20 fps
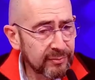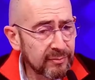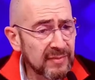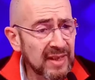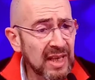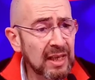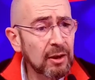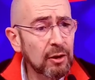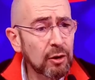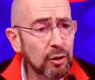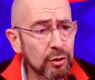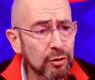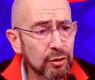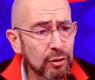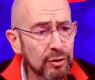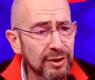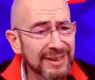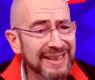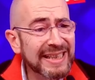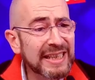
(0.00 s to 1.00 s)

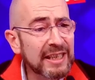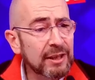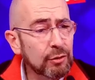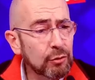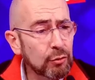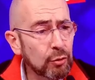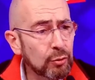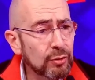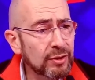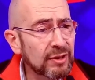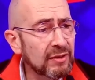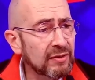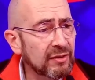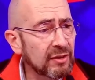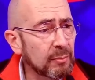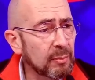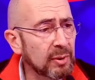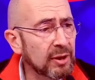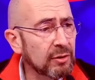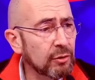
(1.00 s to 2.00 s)

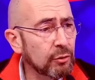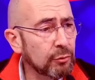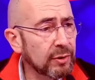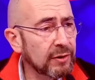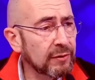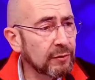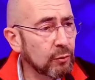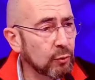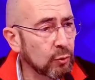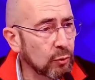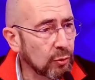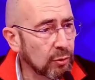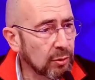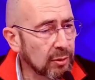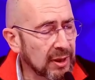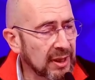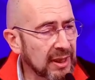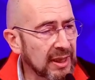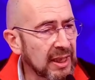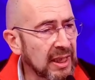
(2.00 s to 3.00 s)
Interdisciplinary School,
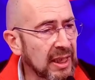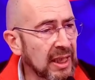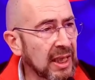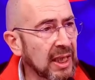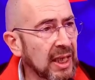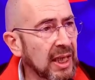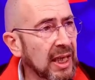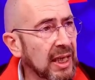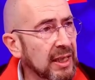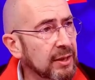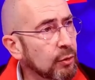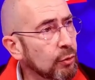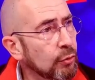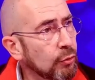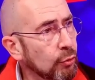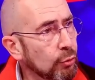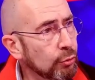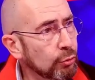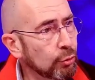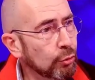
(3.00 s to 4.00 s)
and the
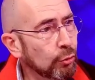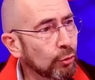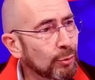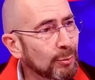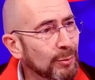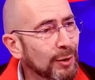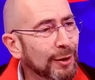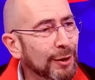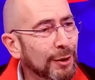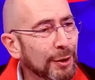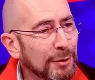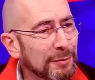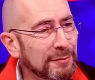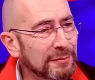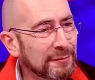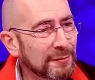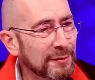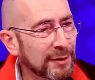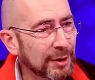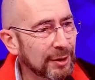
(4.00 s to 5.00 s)
3rd term
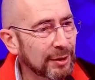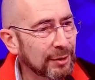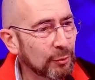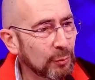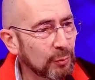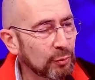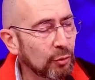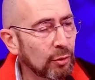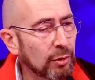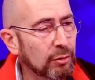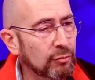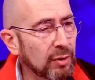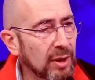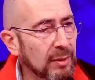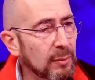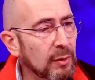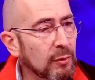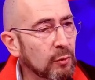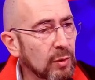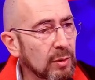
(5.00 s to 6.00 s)
of the
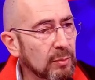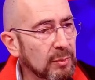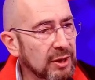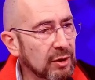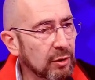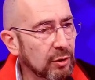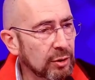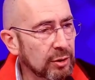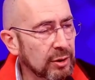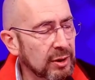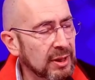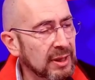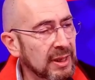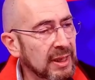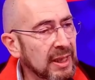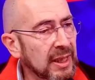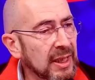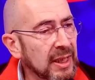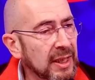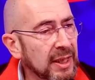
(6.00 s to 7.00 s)
program will be done
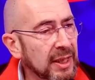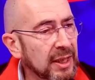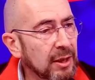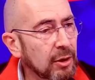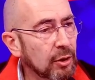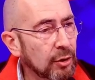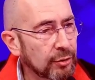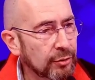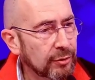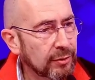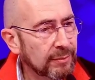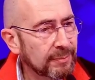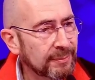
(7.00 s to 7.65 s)
in London.